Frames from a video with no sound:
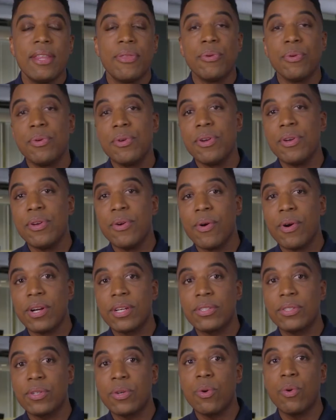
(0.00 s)
Through New
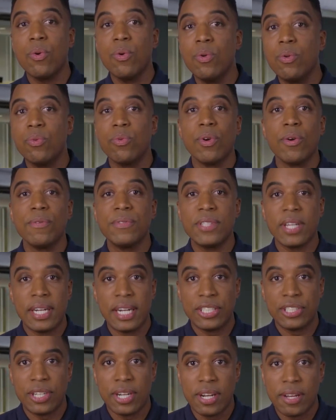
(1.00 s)
York's Cool Roofs
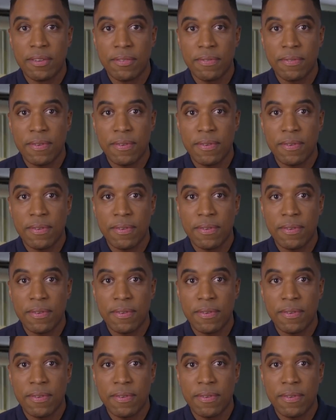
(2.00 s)
initiative,